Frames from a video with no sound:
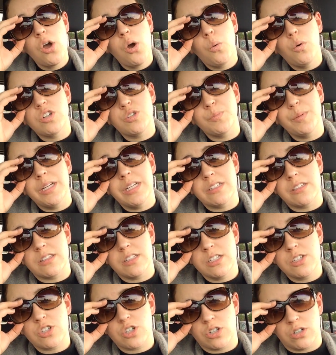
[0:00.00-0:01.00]
which means
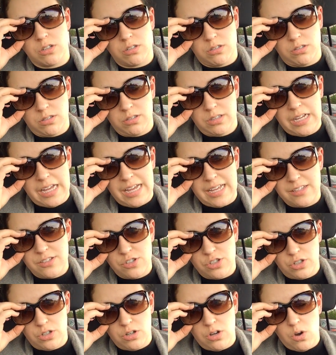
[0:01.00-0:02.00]
this girl has
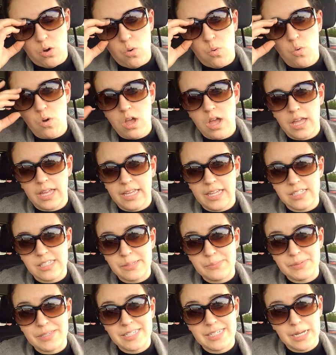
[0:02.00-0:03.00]
to go get
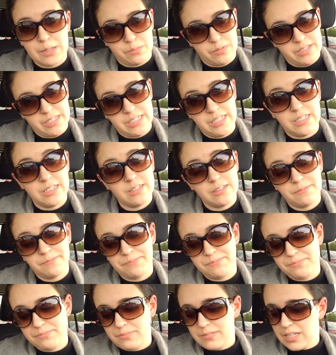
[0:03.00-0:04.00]
some steps in.
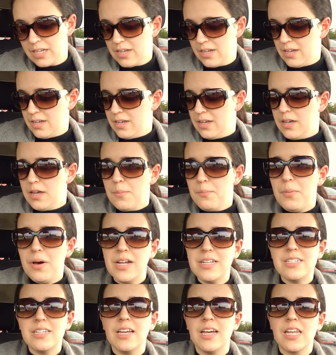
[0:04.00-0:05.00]

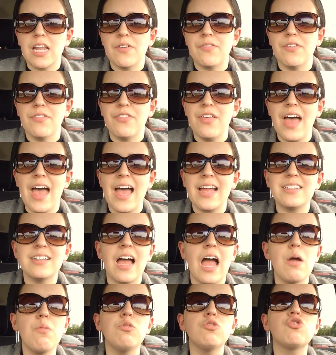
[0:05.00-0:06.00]
But enough of that.
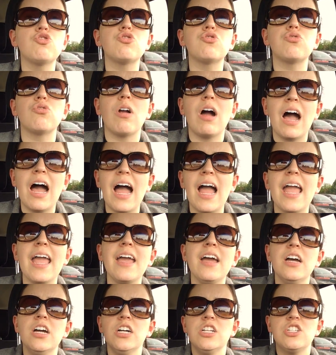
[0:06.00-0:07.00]
I will
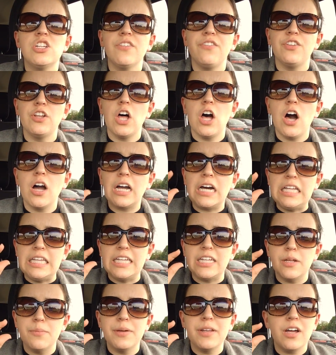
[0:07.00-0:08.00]
try to vlog a
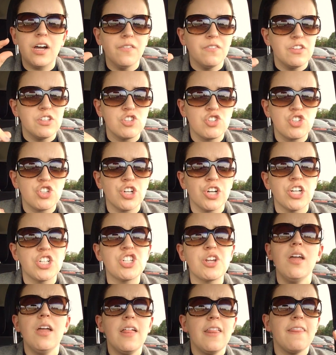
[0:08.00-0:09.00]
little bit of this
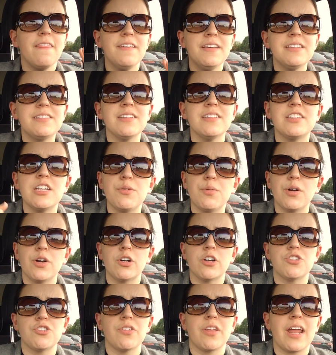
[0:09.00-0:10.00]
church. This is a
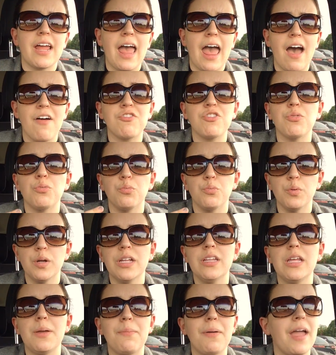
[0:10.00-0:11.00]
rehearsal that I have to
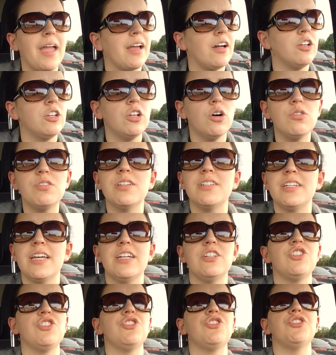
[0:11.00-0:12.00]
really pay close
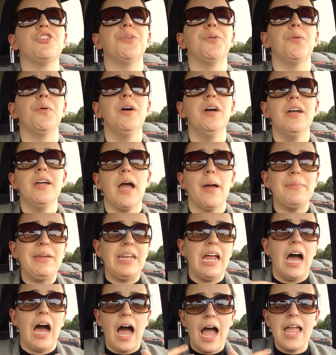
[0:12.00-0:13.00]
attention to. I
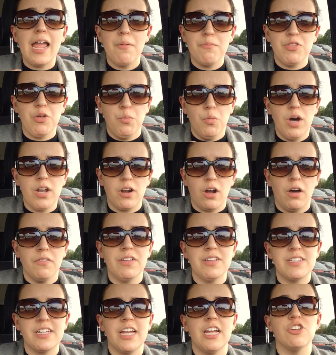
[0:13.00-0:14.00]
mean, I am the one on
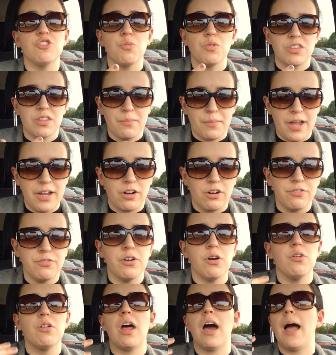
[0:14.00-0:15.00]
the stage with the
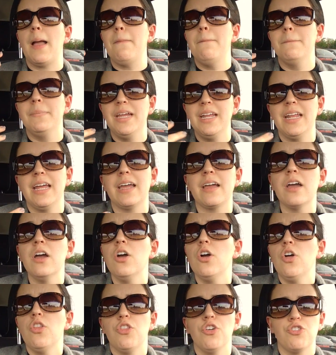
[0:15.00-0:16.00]
microphone. I'm meeting
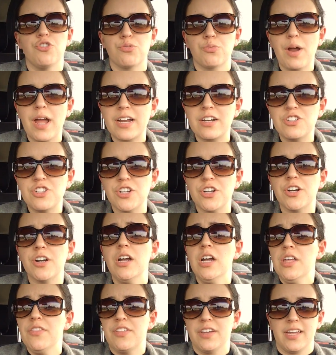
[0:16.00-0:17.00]
the
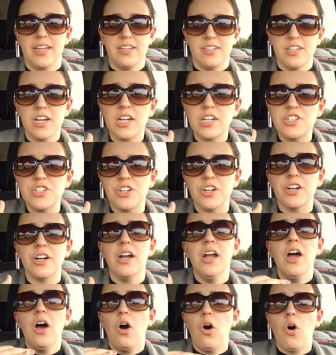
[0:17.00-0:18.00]
director, the
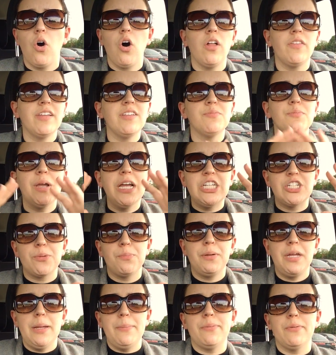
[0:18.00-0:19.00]
conductor, all these major
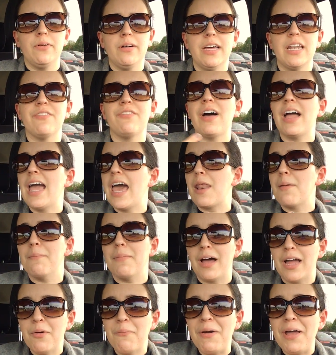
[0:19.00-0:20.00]
people. And if I had it
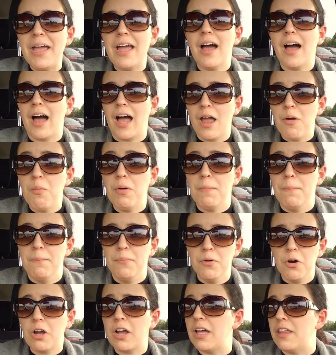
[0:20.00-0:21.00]
my way, I would
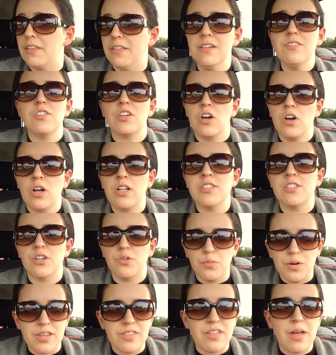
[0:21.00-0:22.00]
book this
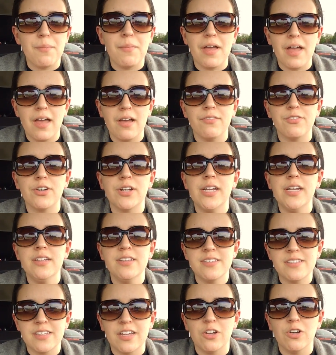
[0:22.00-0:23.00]
concert with them every
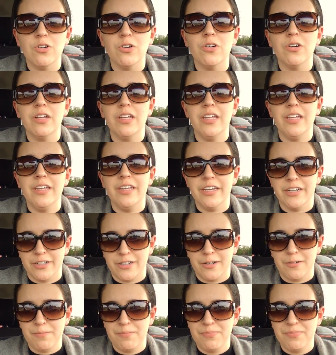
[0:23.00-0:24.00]
single year.